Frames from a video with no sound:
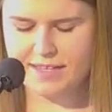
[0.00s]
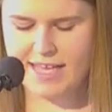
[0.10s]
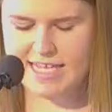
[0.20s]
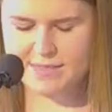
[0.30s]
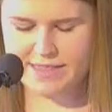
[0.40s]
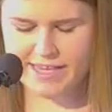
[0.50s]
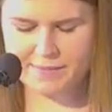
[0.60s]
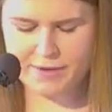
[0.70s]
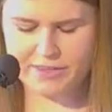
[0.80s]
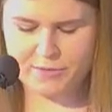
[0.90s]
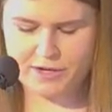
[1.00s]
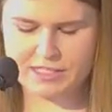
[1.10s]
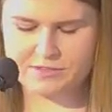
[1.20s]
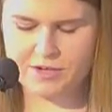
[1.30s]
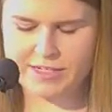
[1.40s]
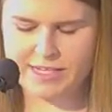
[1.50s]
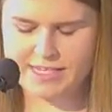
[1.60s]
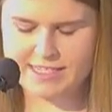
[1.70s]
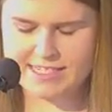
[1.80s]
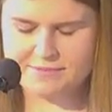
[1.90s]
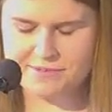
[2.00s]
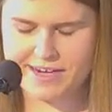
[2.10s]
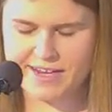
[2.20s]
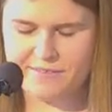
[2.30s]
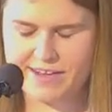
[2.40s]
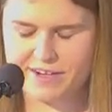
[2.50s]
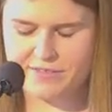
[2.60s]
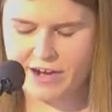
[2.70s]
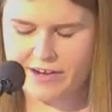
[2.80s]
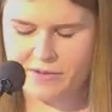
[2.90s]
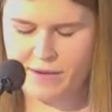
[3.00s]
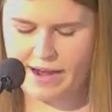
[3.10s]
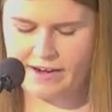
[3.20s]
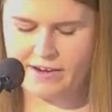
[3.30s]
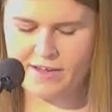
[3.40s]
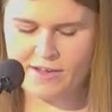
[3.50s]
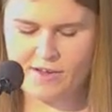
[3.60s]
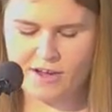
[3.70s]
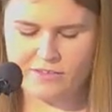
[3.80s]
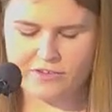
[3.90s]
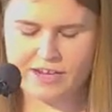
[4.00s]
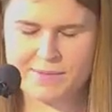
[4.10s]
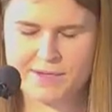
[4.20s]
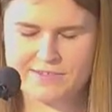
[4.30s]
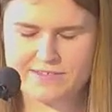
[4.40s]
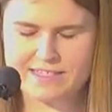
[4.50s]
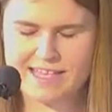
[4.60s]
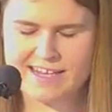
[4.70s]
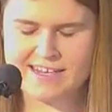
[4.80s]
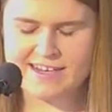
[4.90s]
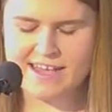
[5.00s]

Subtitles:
As we think about the world around us this morning, we are very aware of the great amount of sin